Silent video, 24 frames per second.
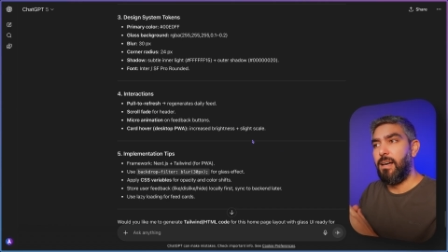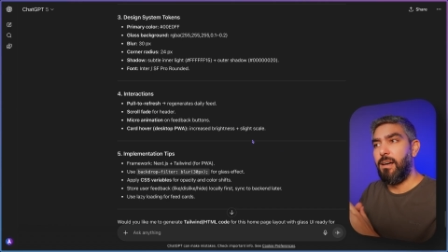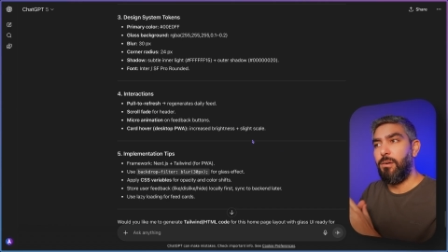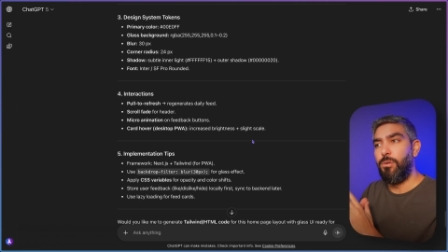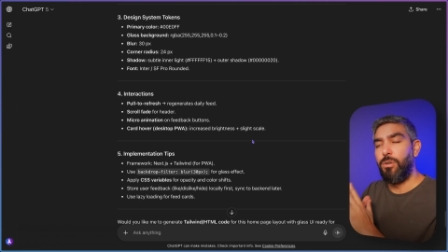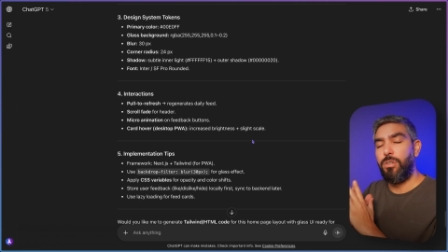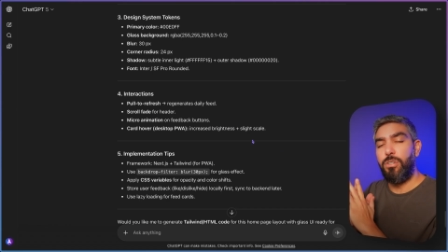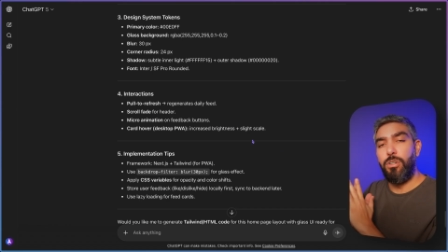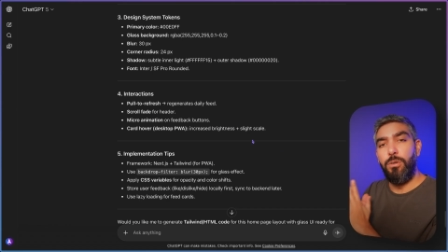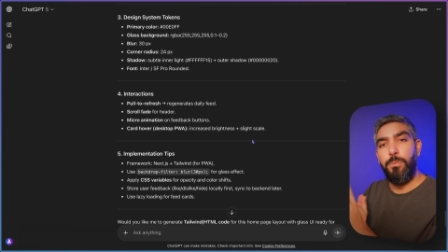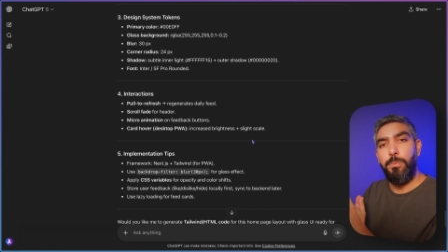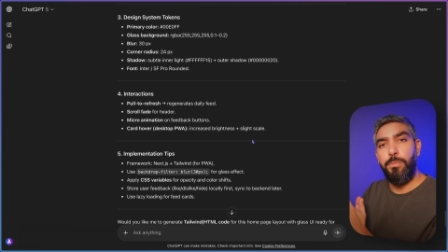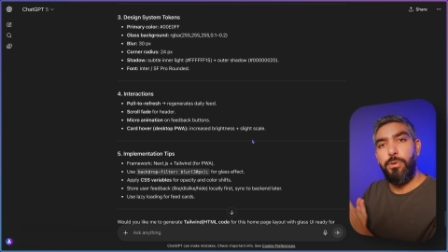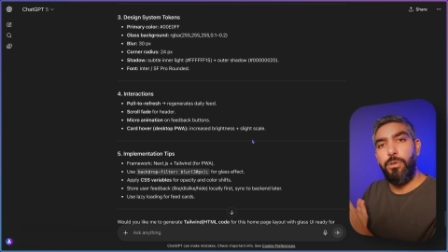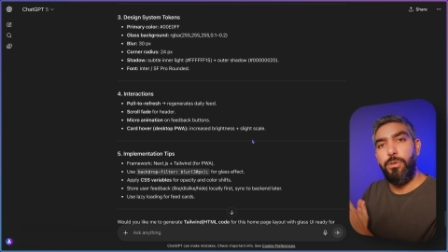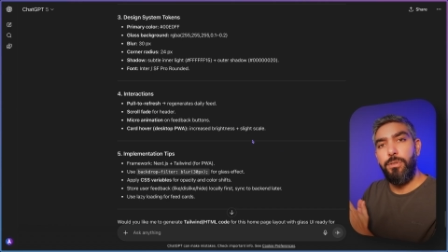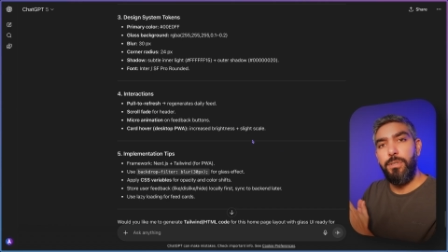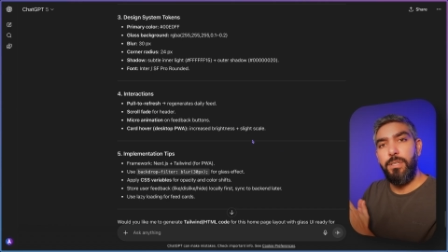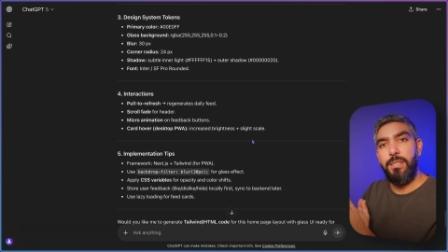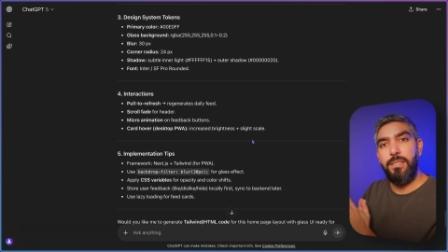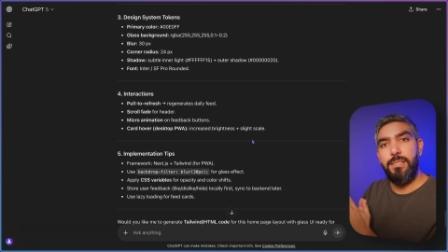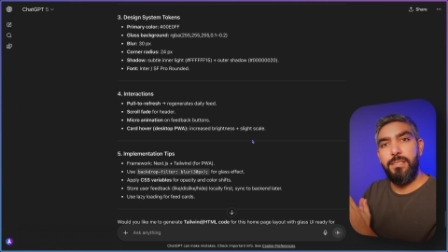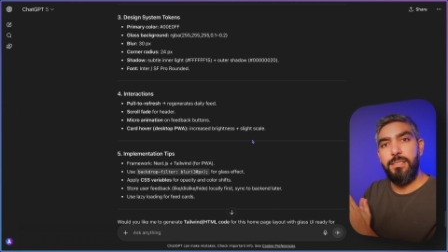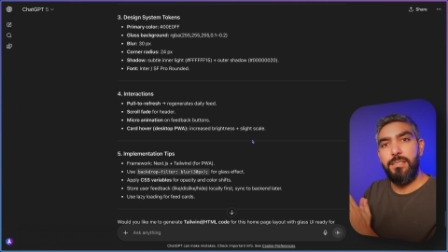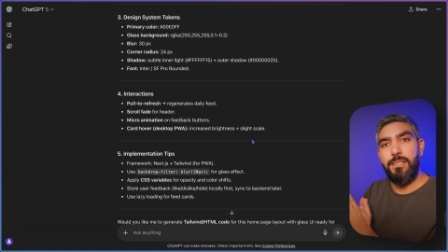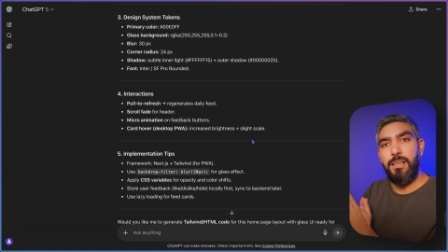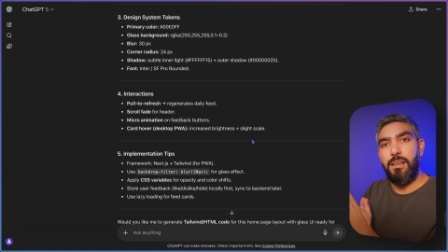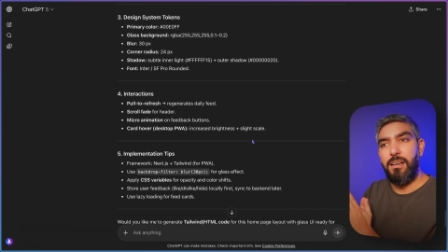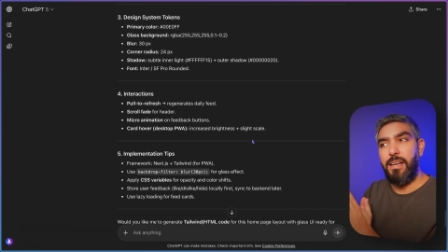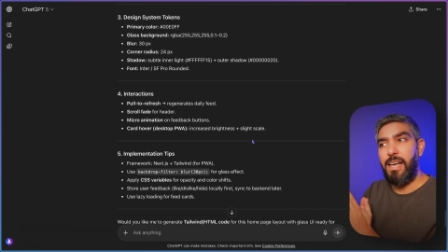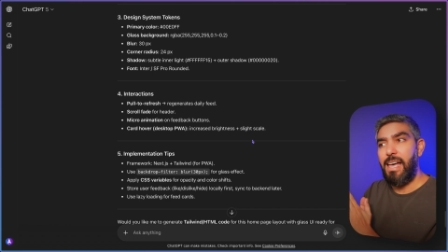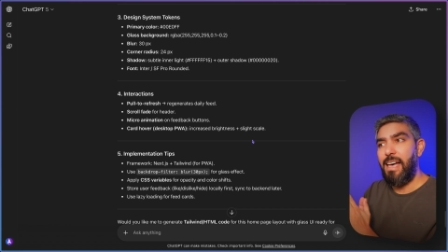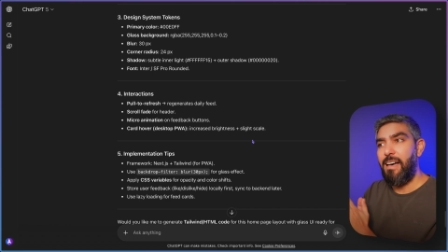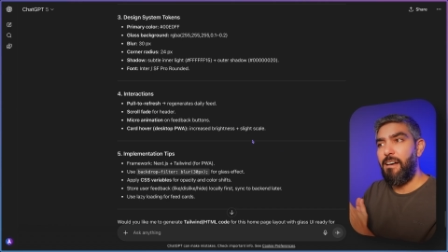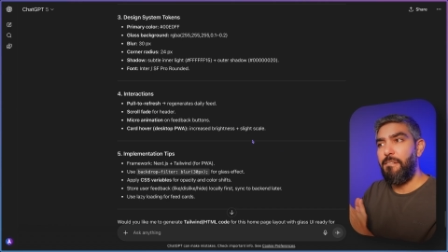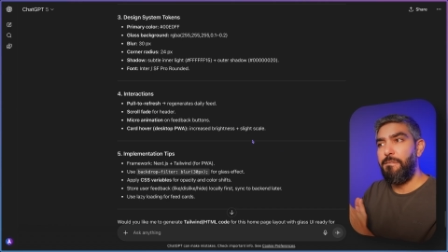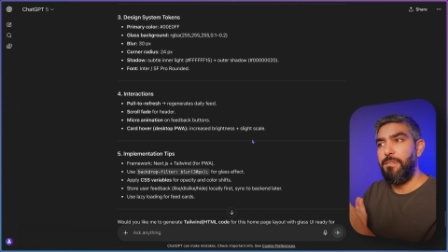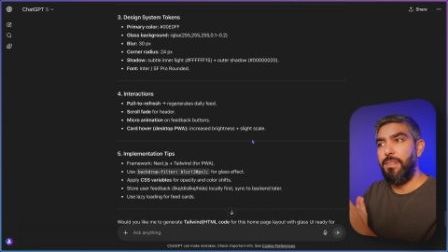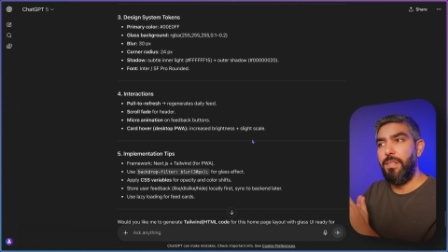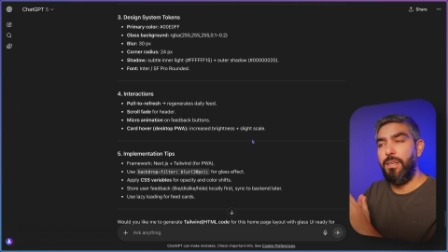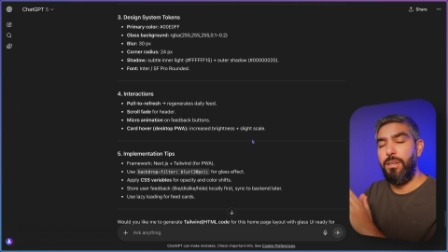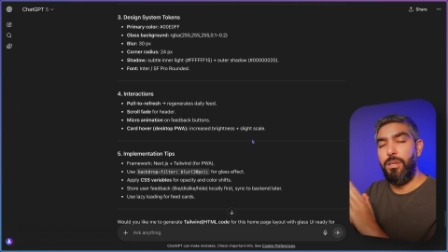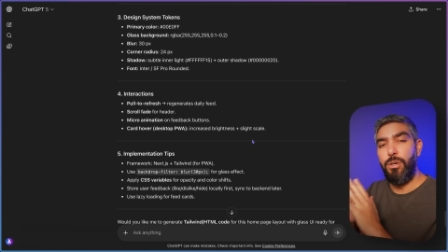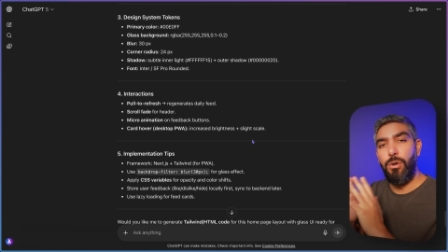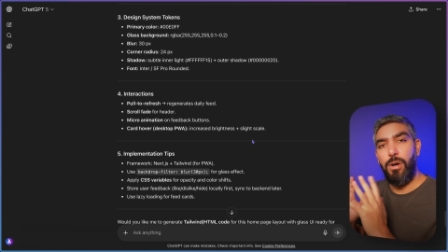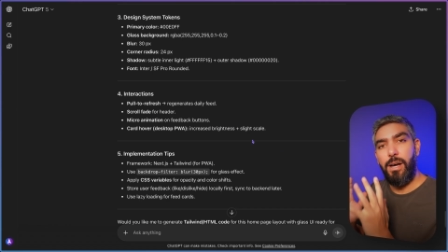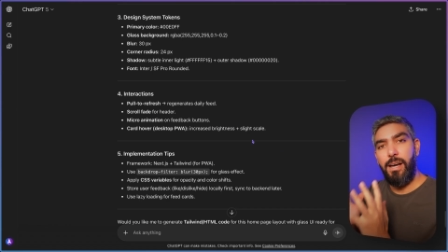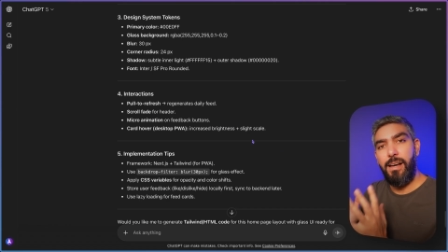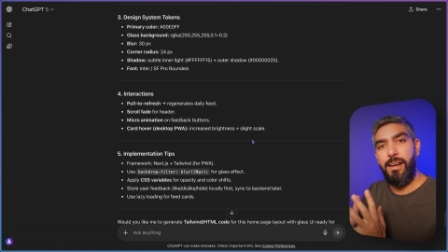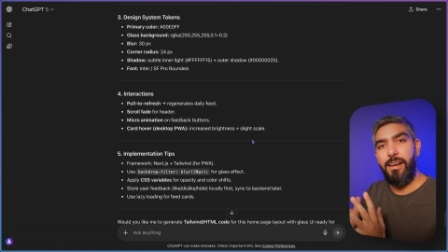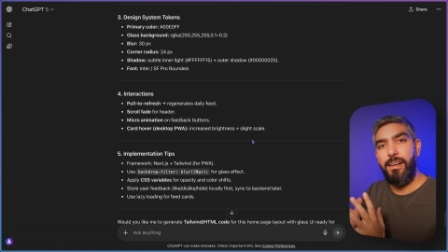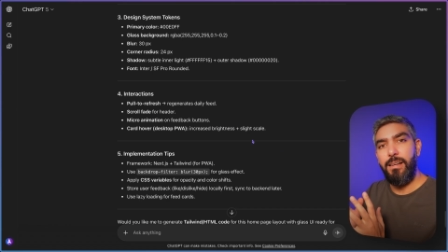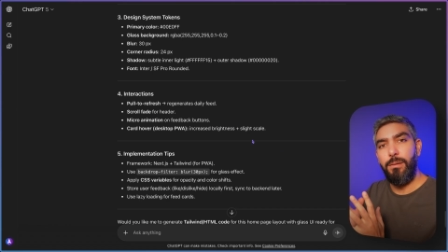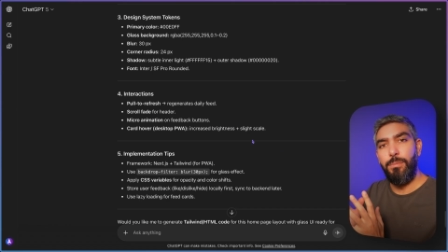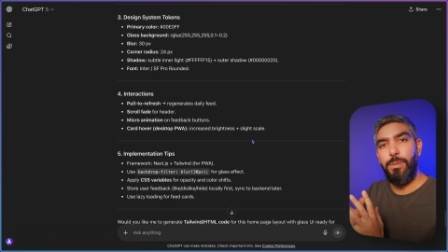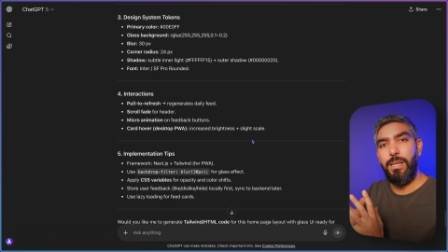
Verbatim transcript: our components have the UI,